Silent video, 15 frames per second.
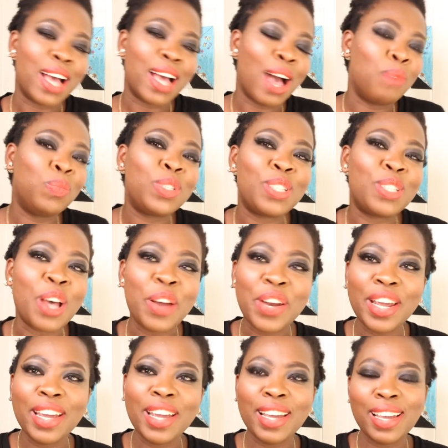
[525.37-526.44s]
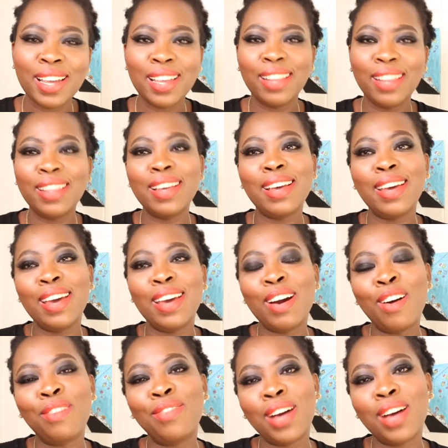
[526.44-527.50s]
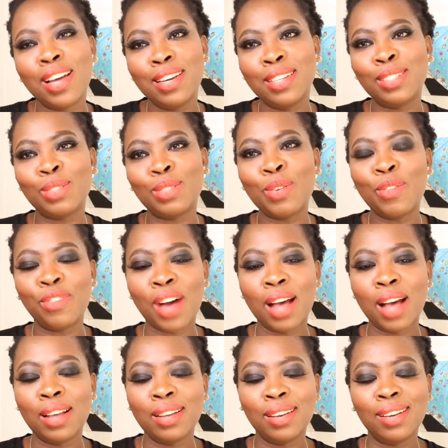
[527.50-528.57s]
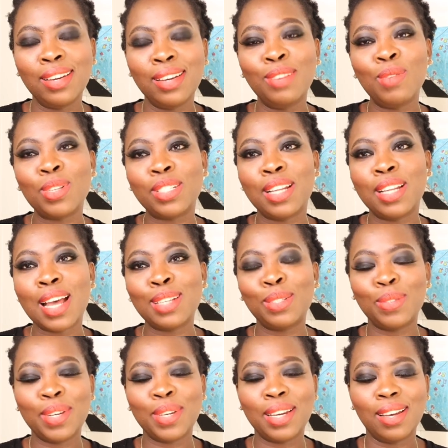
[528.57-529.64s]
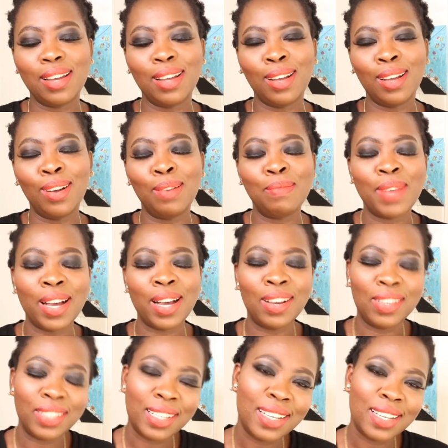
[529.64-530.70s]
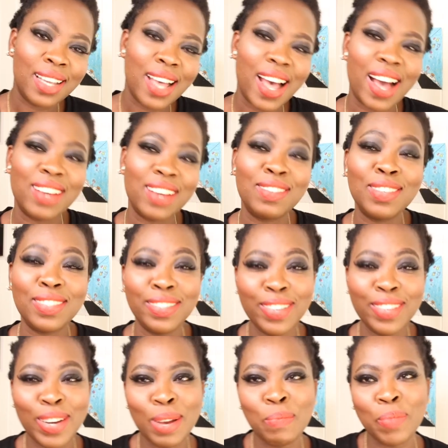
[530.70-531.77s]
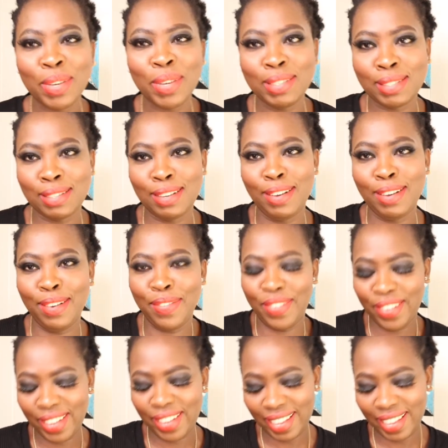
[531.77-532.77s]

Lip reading: I'm sorry. The offer is over. It was last week." Oh my God. I was really pissed off.